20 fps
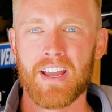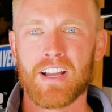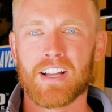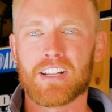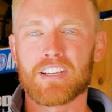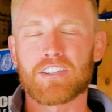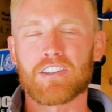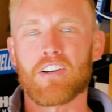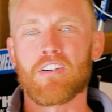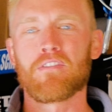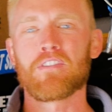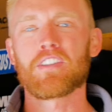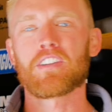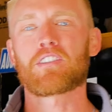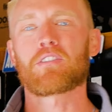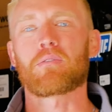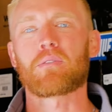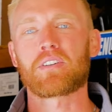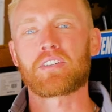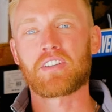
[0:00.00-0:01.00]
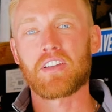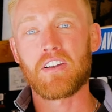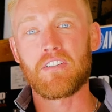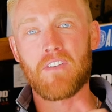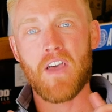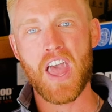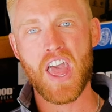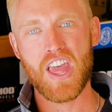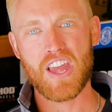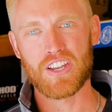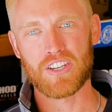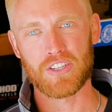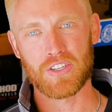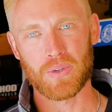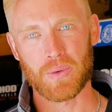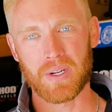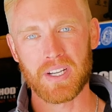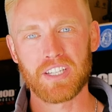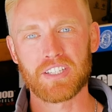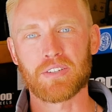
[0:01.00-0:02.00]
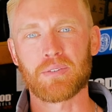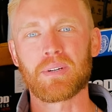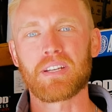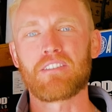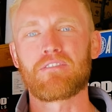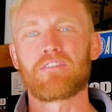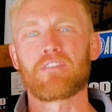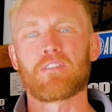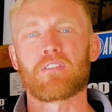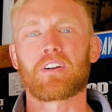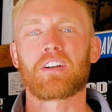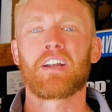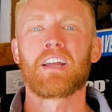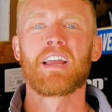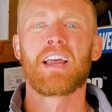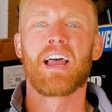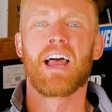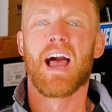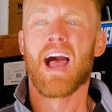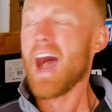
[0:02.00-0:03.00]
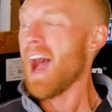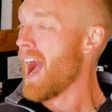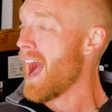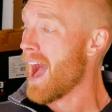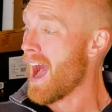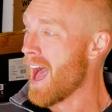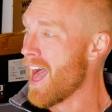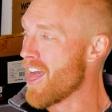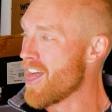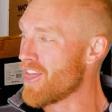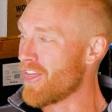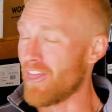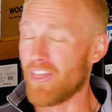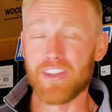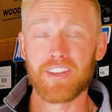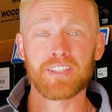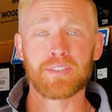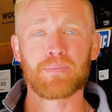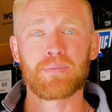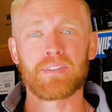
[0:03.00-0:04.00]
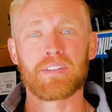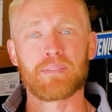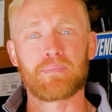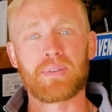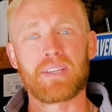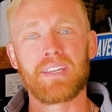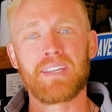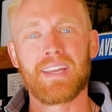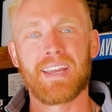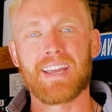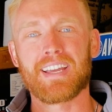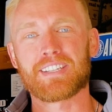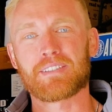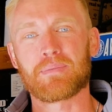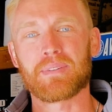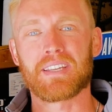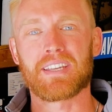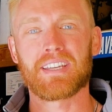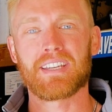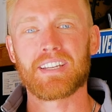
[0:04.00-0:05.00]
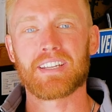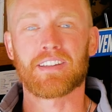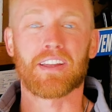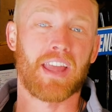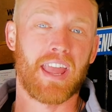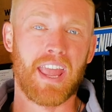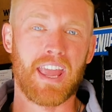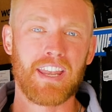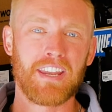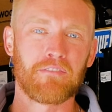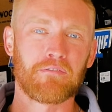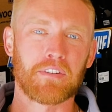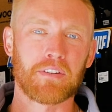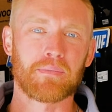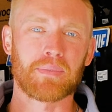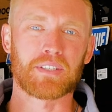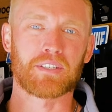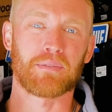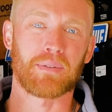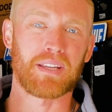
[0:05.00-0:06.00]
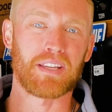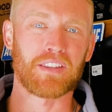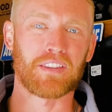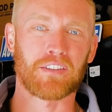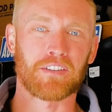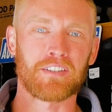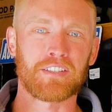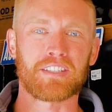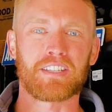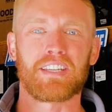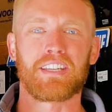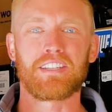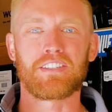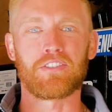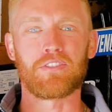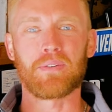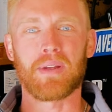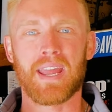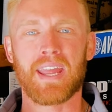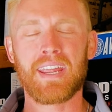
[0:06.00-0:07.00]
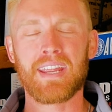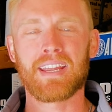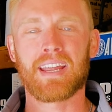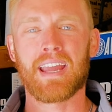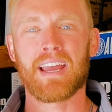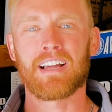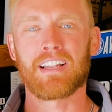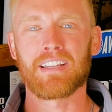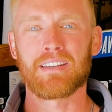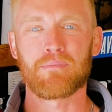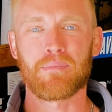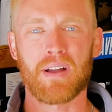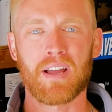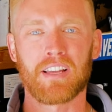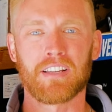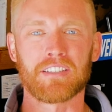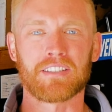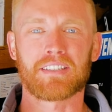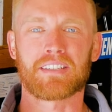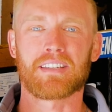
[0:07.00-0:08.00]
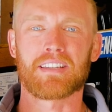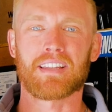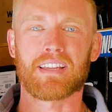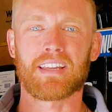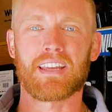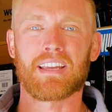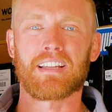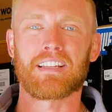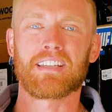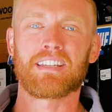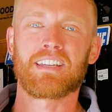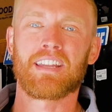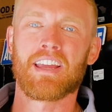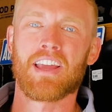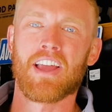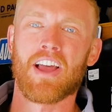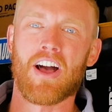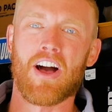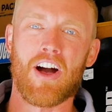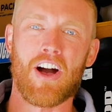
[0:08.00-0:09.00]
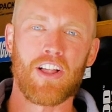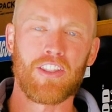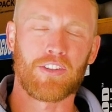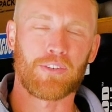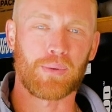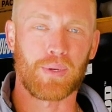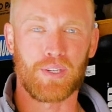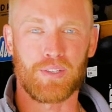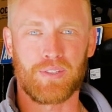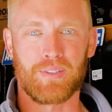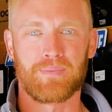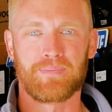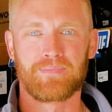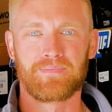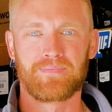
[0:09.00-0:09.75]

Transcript: Because over the course of 2024, this puppy has been getting anywhere between 13 to 8 miles to the gallon on the road.